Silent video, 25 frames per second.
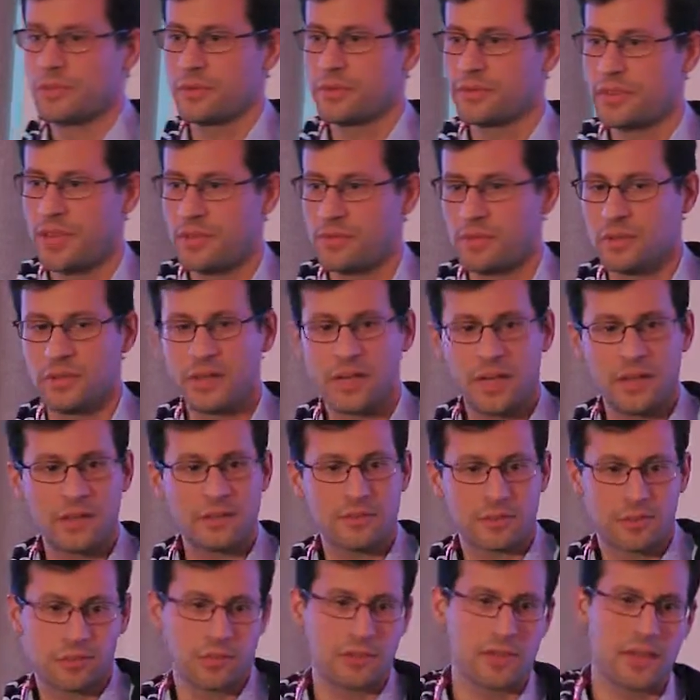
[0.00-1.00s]
of 7
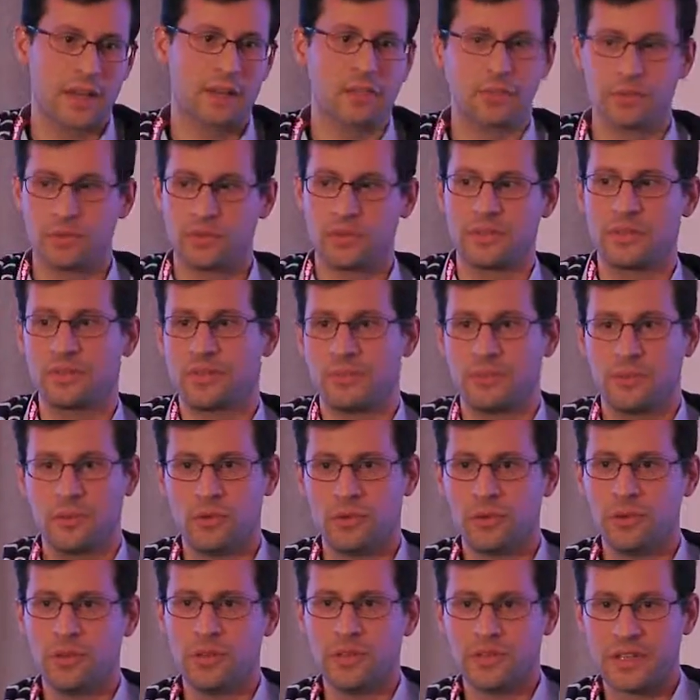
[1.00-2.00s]
days, so we get, of course,
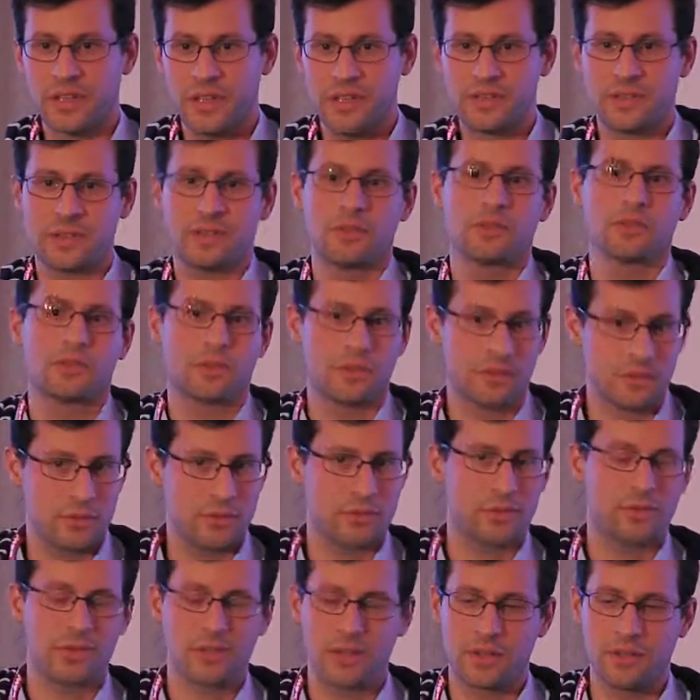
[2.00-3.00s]
whole days, and of course
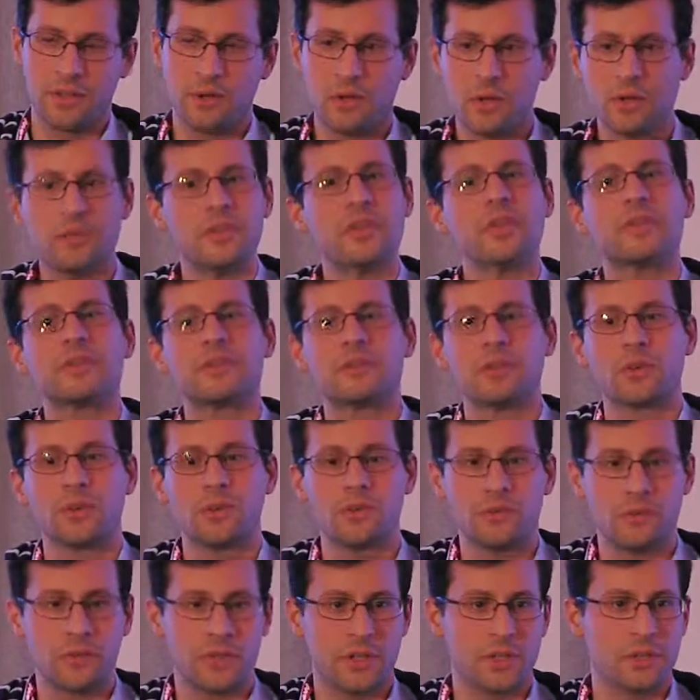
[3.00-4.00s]
you want to get whole weeks, so
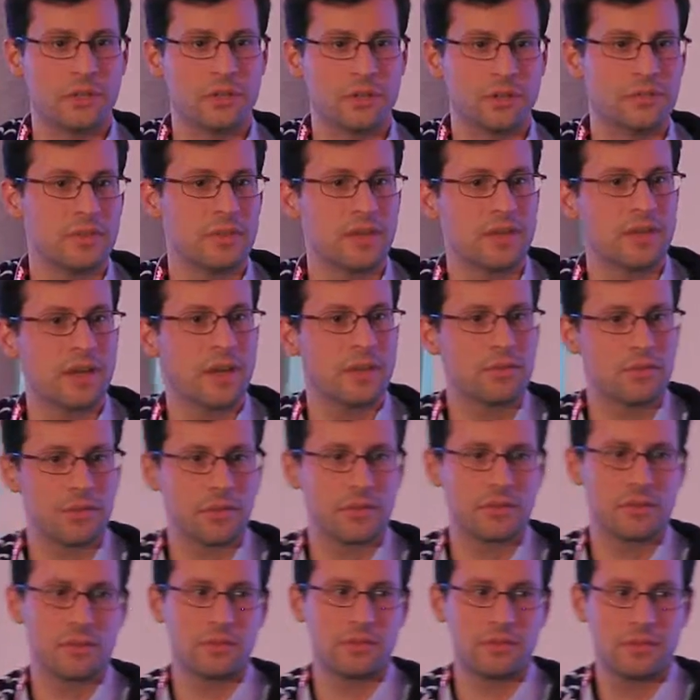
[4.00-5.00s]
you avoid the weekend
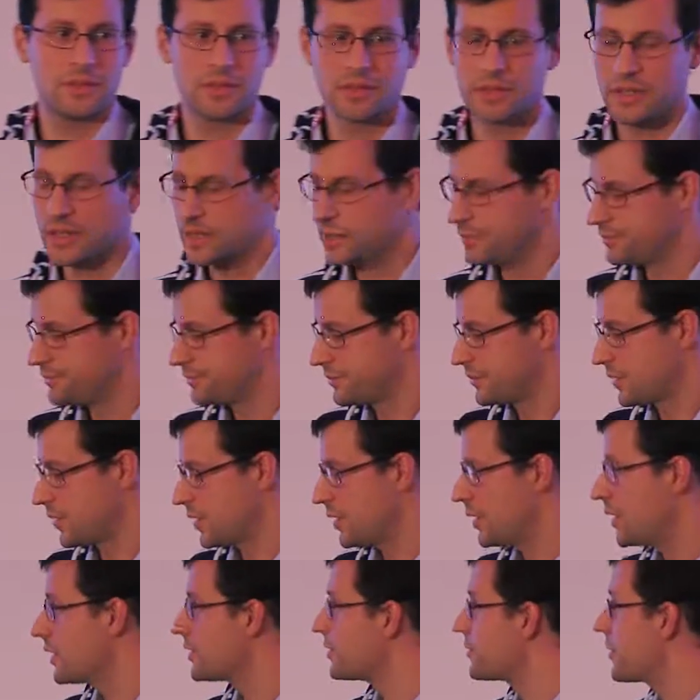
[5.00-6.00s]
versus weekday
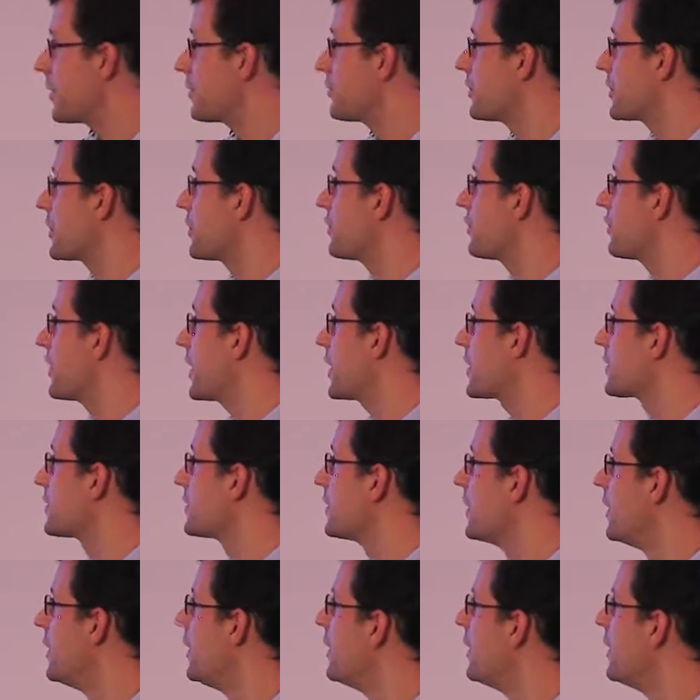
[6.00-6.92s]
traffic effect.